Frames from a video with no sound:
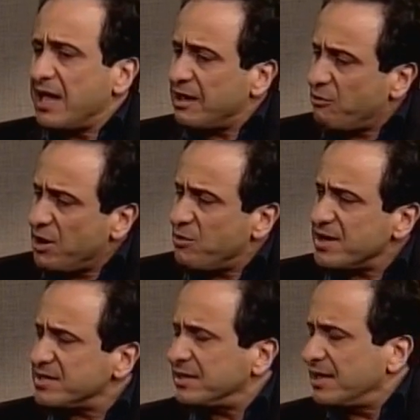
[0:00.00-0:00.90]
He
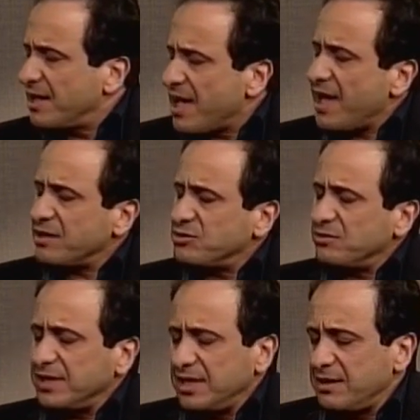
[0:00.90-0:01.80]
was
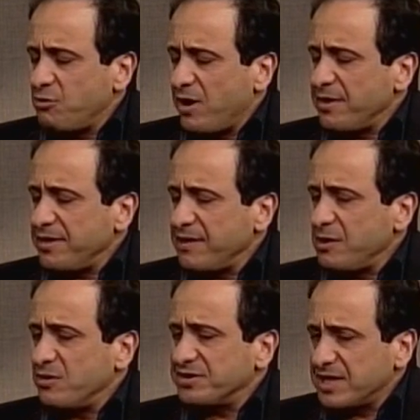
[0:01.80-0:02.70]
actually the one thing that
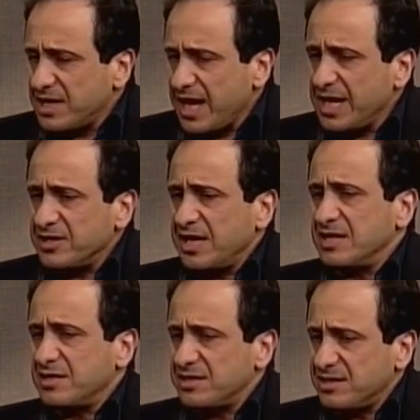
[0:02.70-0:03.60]
he was against
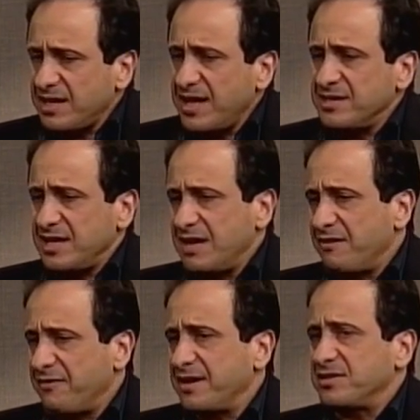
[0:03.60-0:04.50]
is the state's
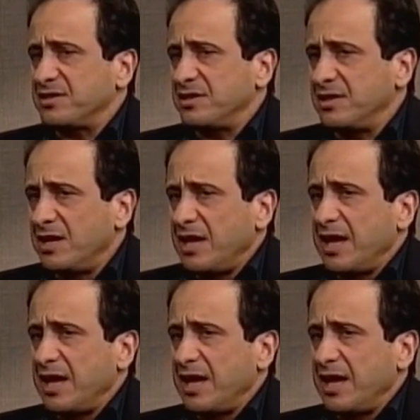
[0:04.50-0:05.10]
intervention